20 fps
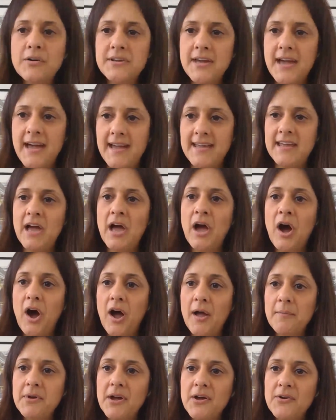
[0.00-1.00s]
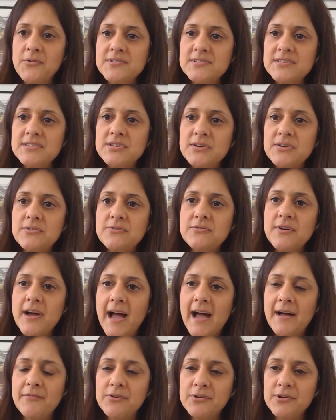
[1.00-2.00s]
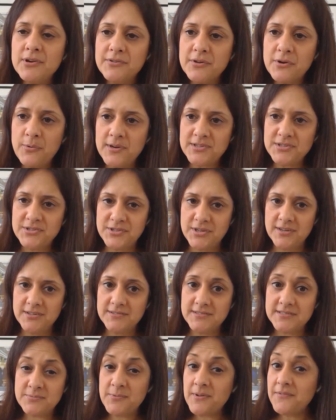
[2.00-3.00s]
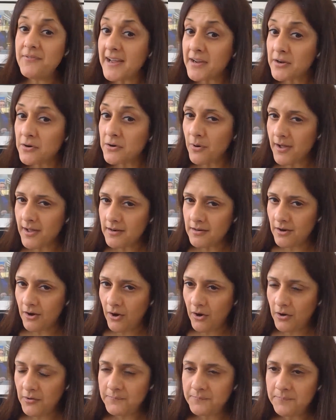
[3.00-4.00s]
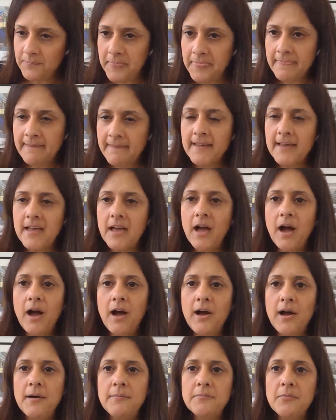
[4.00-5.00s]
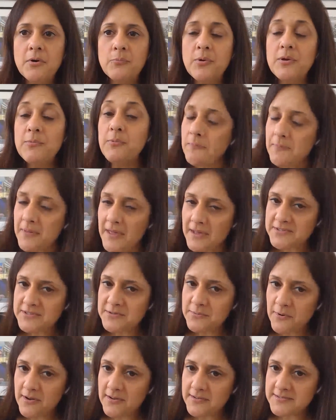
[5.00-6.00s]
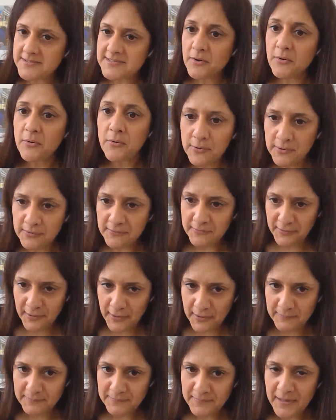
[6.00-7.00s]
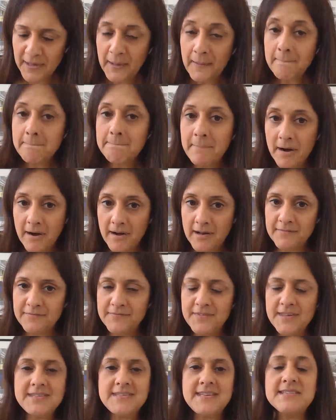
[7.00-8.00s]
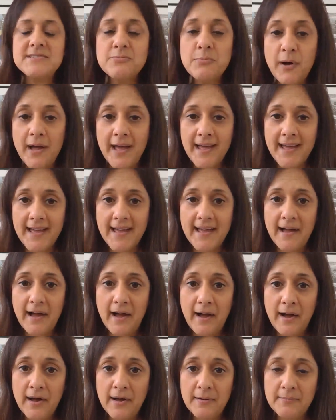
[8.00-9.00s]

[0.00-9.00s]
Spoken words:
Okay, I'm going to have a look at the questions. We've had quite a lot. We won't be able to answer all of them, but this is where